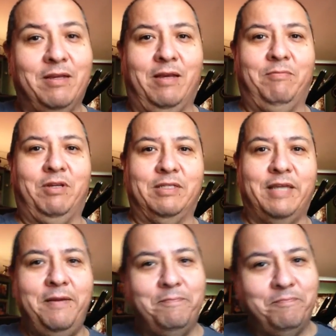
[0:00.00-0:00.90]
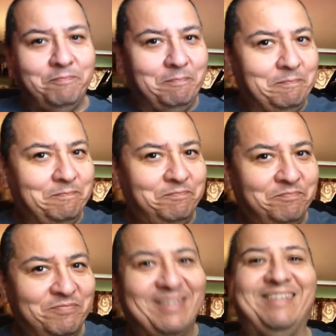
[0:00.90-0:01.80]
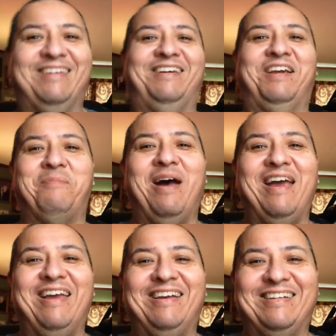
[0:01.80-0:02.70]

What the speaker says: I'm going to say goodbye.